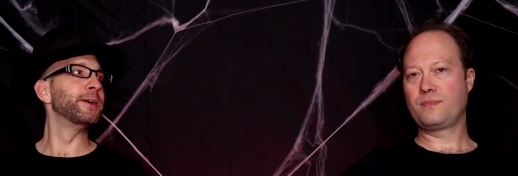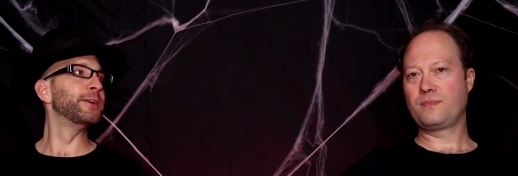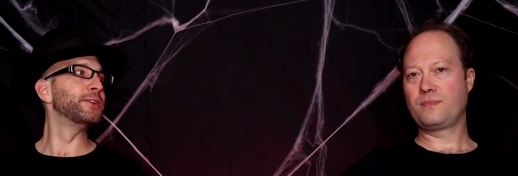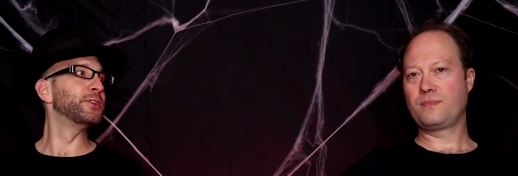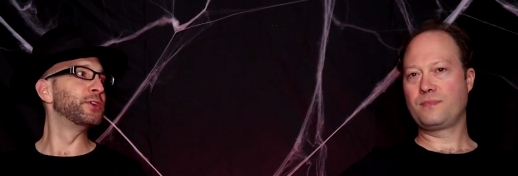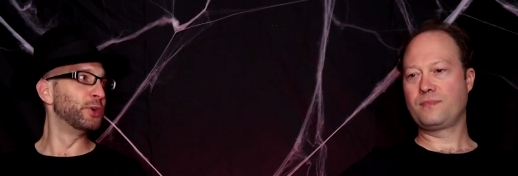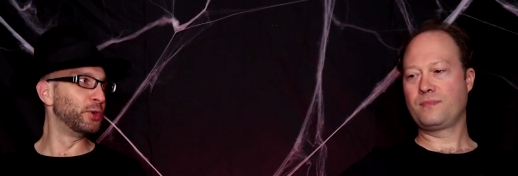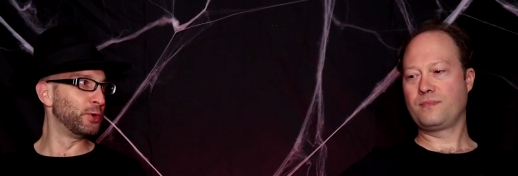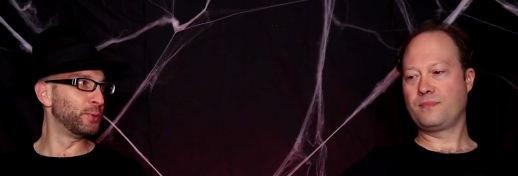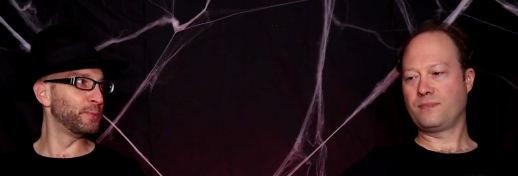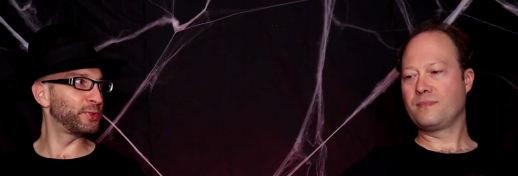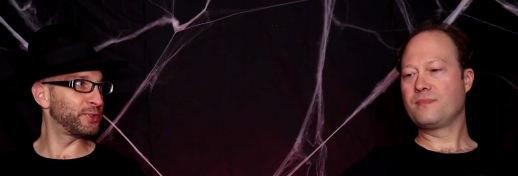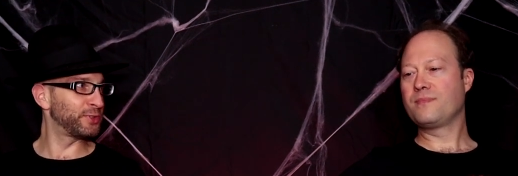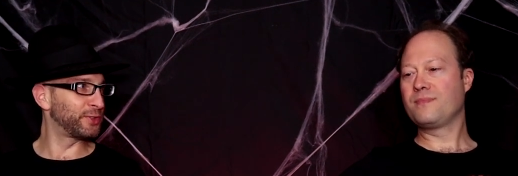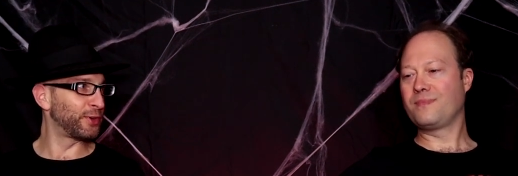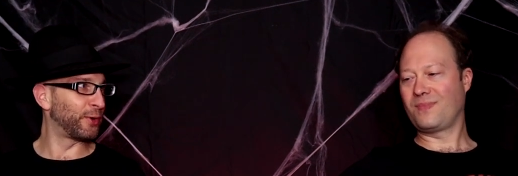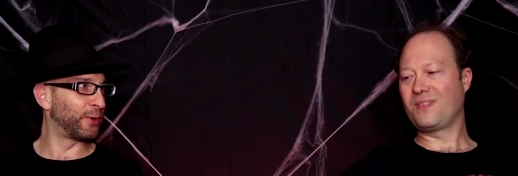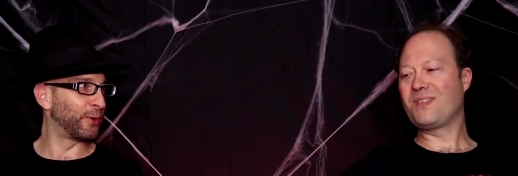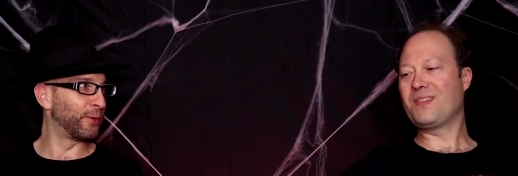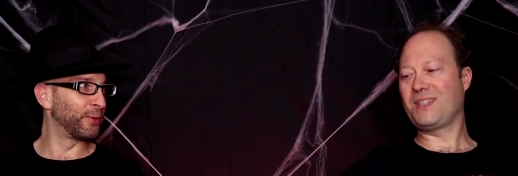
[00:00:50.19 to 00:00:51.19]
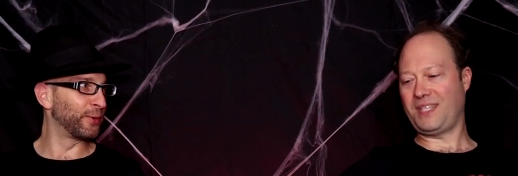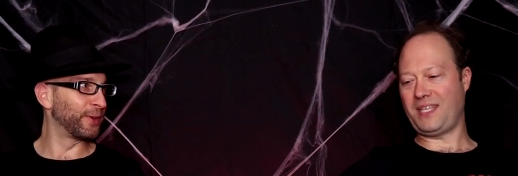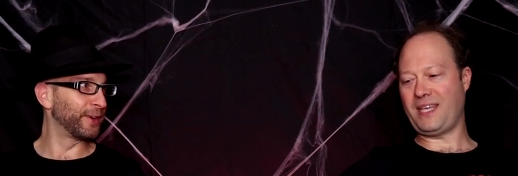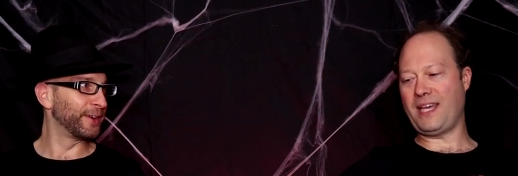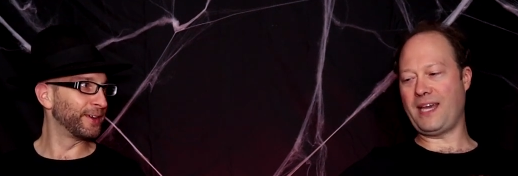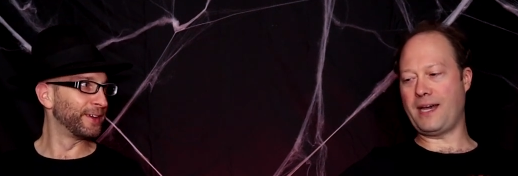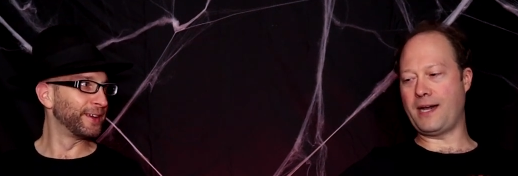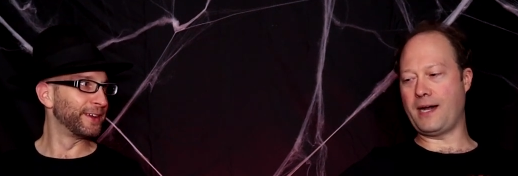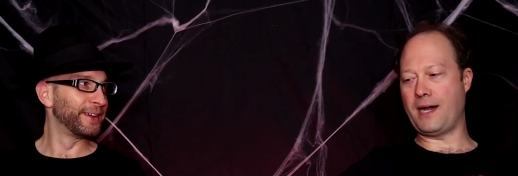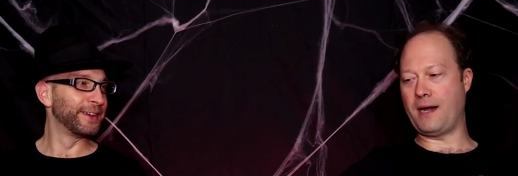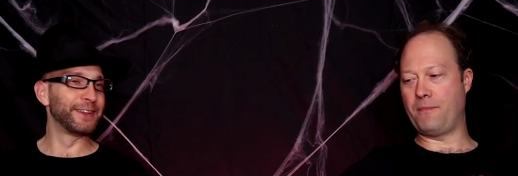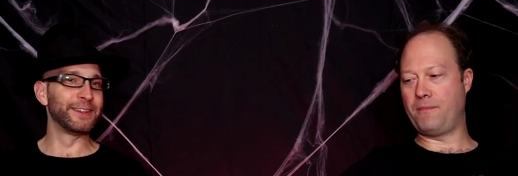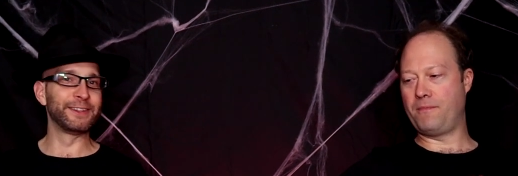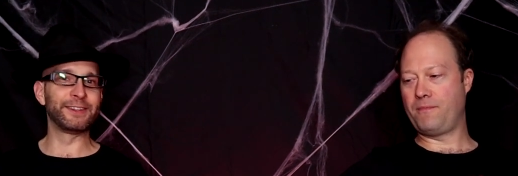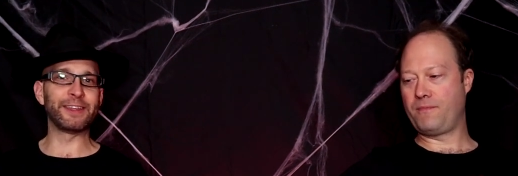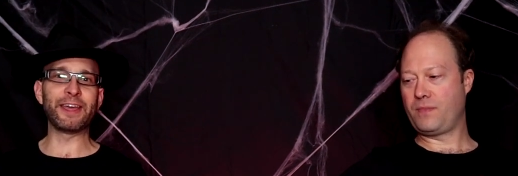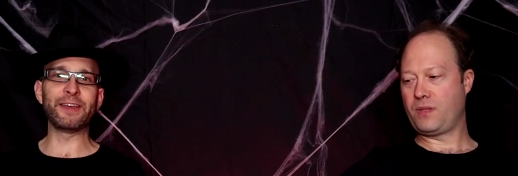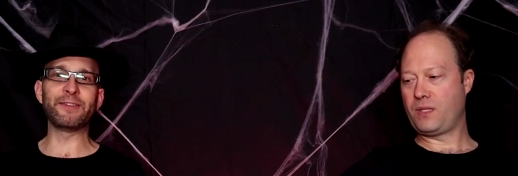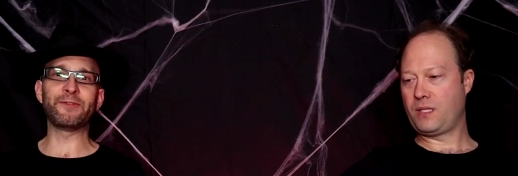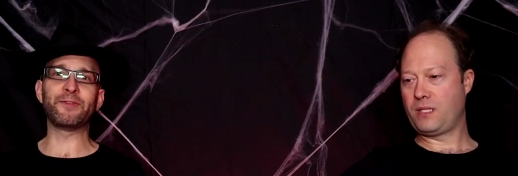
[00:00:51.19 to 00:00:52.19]
Speaker 1: tombstone. Yeah.
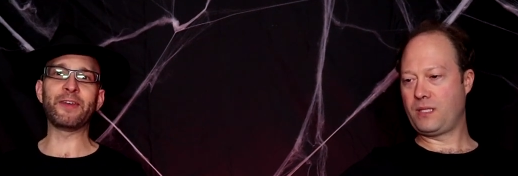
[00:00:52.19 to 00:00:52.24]
Dave